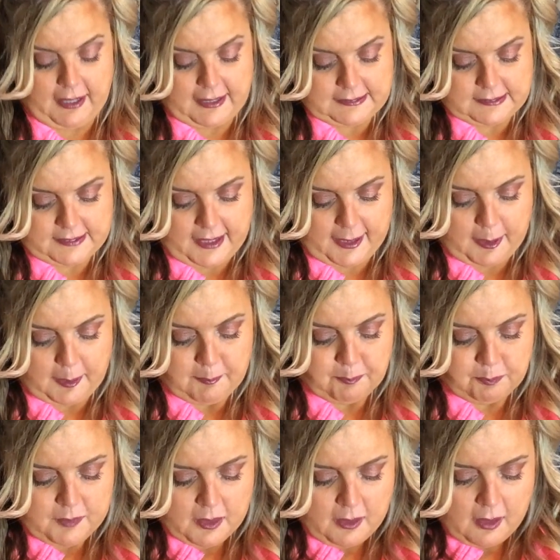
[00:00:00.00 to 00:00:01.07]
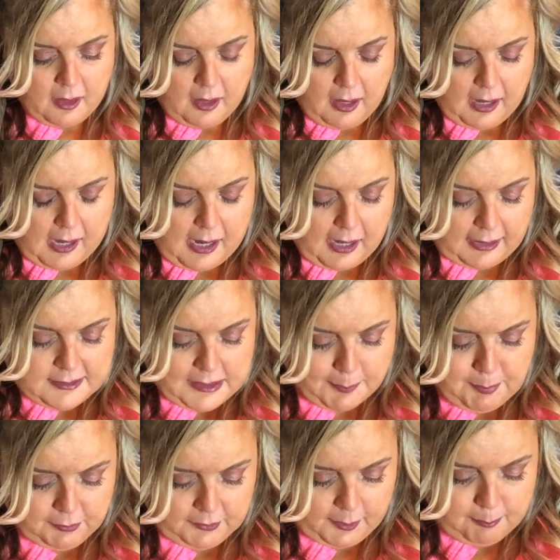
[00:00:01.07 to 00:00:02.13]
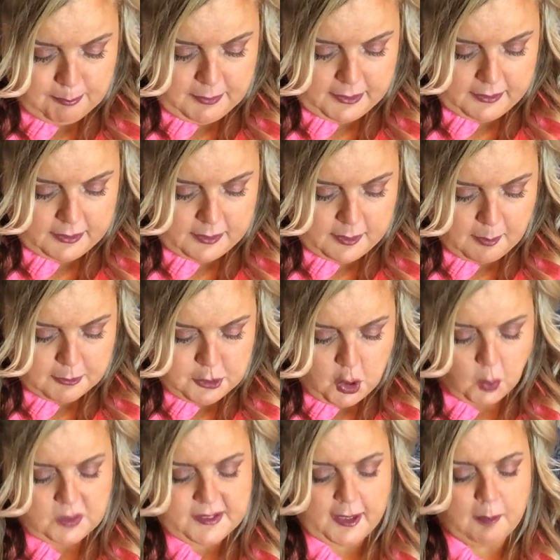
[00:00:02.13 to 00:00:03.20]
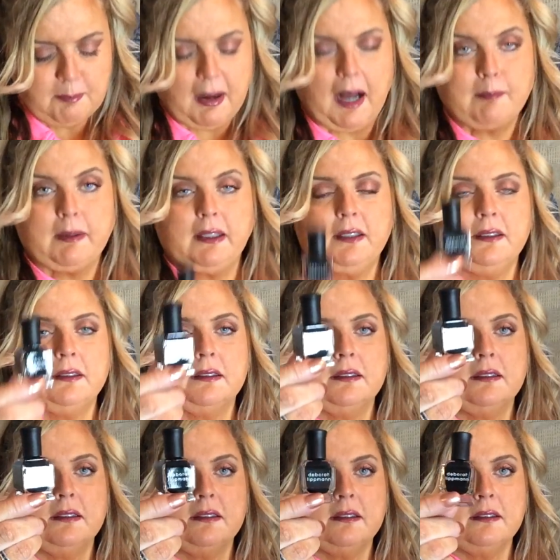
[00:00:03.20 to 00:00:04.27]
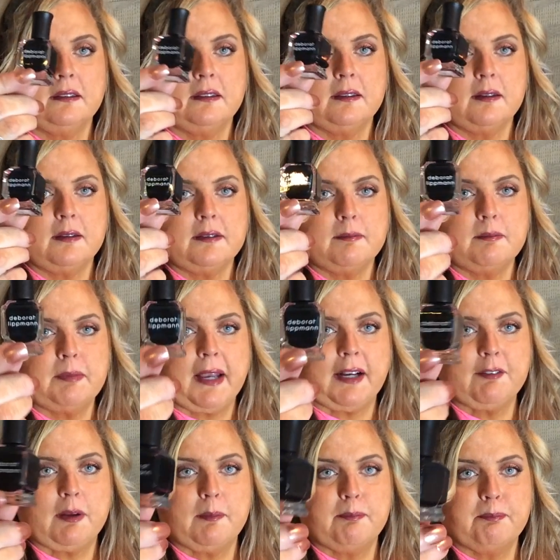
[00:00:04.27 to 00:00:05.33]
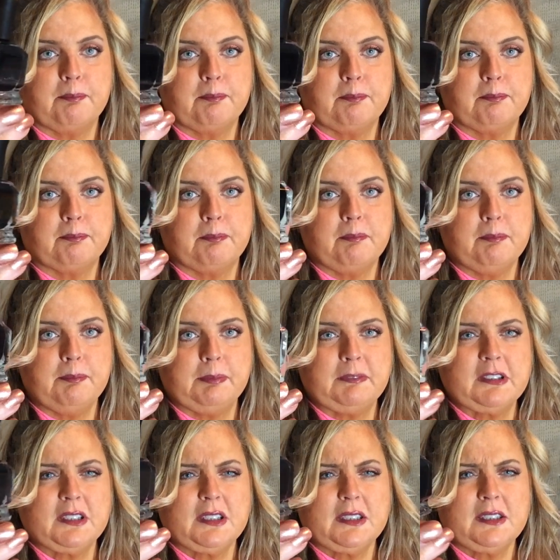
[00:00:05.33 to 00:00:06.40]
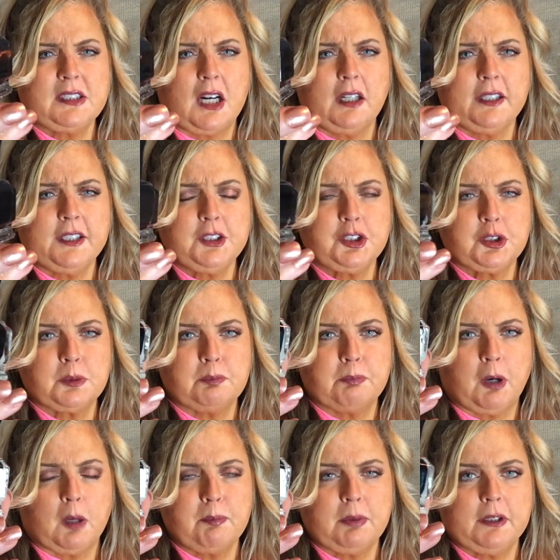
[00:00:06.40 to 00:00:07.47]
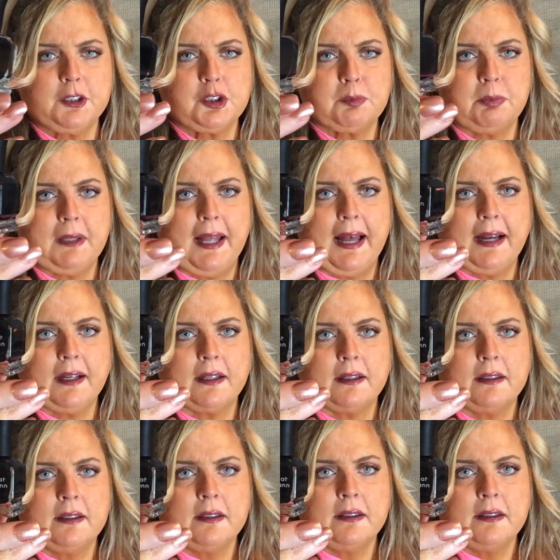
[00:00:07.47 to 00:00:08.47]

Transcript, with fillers: last day. Uh, Deborah Lippmann, Don't Tell Mama. Kind of a darkish, purplish black